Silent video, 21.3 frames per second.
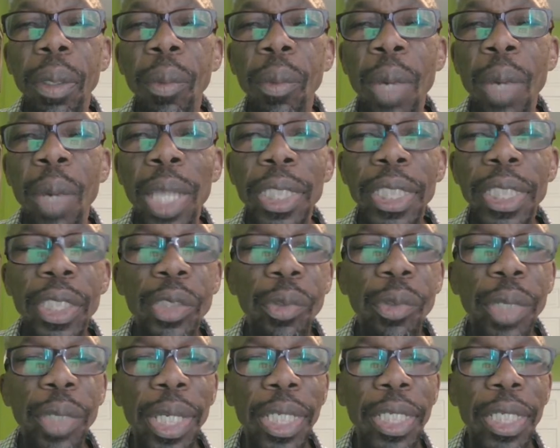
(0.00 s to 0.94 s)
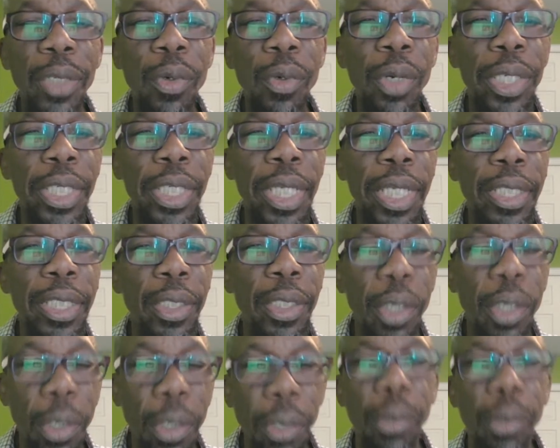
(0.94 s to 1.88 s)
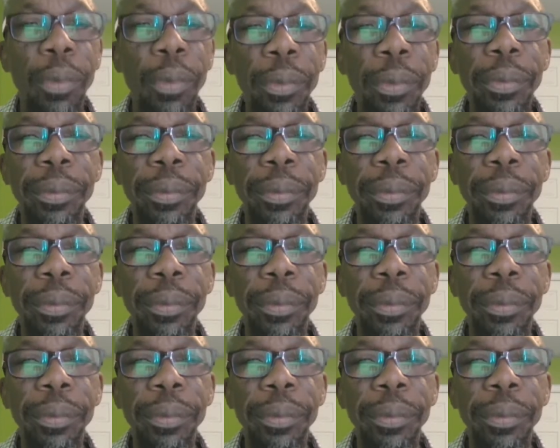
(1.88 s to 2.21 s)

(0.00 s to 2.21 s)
what is really going on now?